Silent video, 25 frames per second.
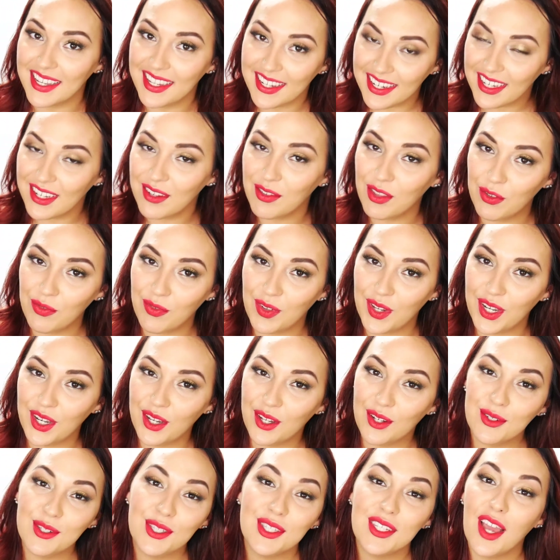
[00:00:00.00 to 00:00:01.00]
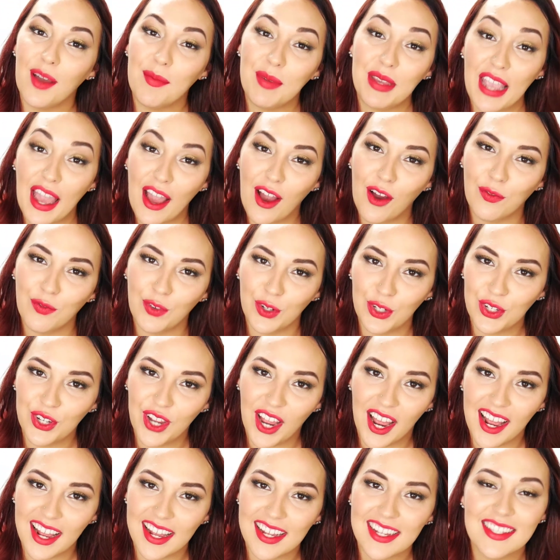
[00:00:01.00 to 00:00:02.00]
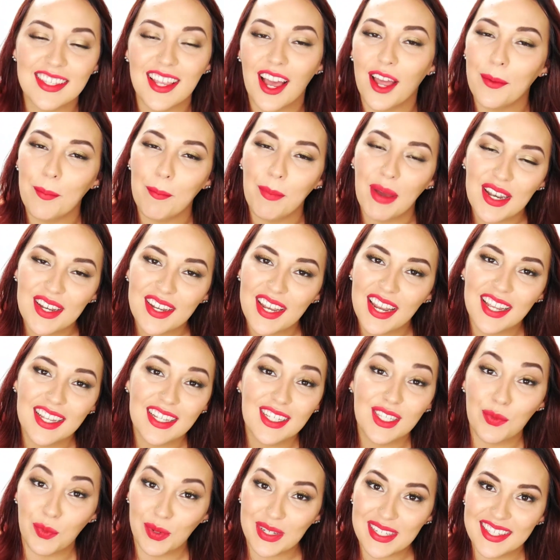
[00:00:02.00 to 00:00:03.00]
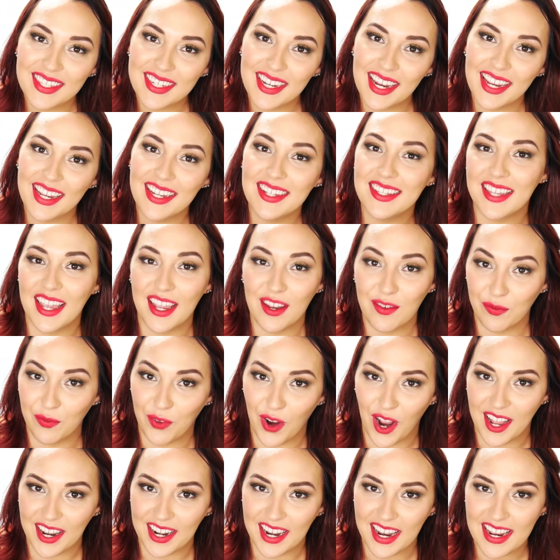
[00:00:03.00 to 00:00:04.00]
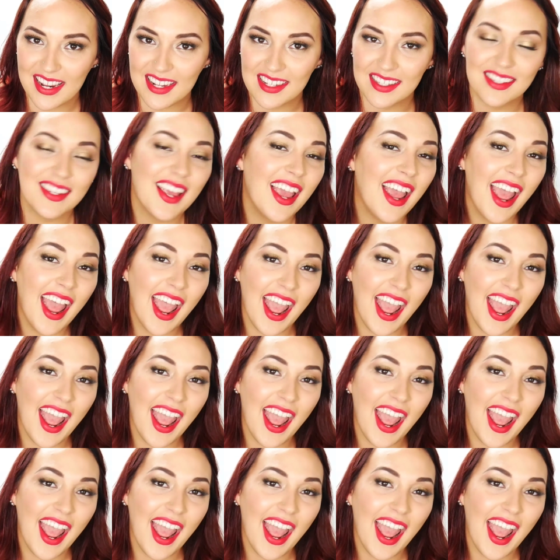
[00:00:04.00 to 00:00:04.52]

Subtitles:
any of the videos coming out for you guys on Mondays, Wednesdays, and Fridays.